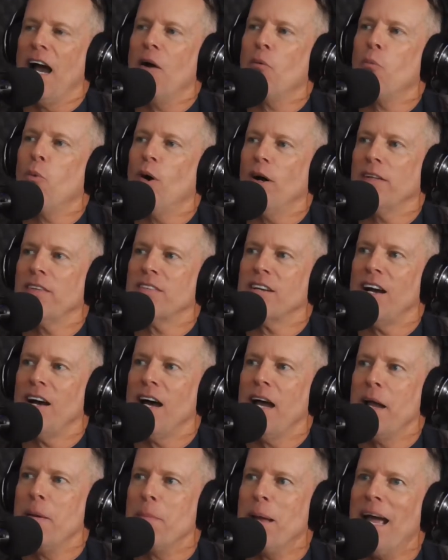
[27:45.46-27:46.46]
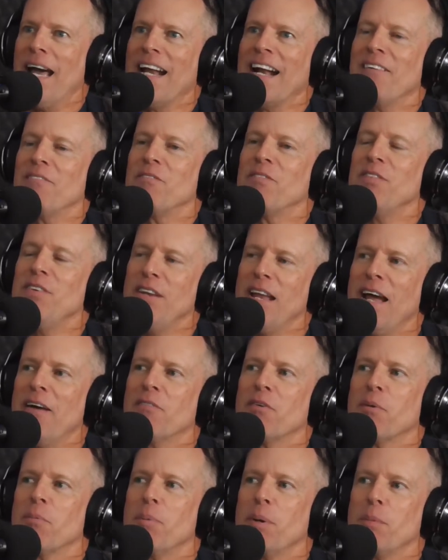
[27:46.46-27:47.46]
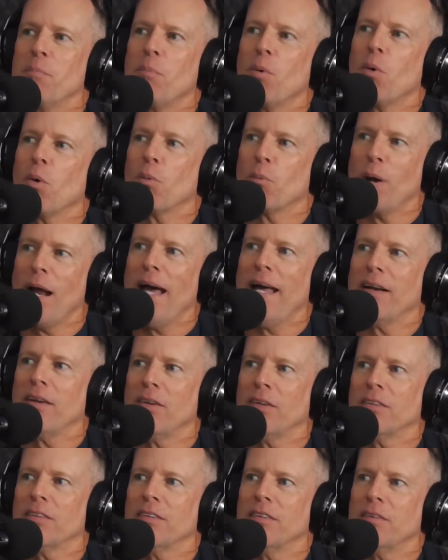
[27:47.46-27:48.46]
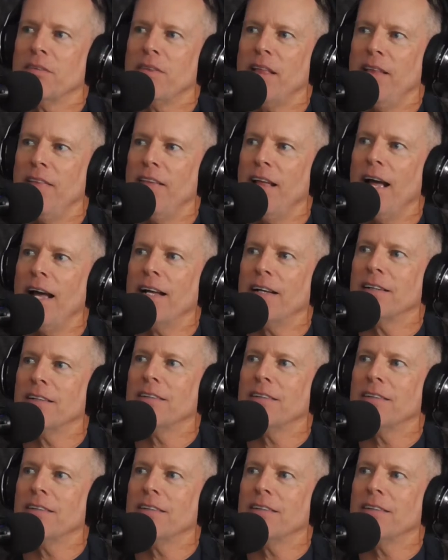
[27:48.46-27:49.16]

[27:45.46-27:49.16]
at one time, and I've never been more rattled than that.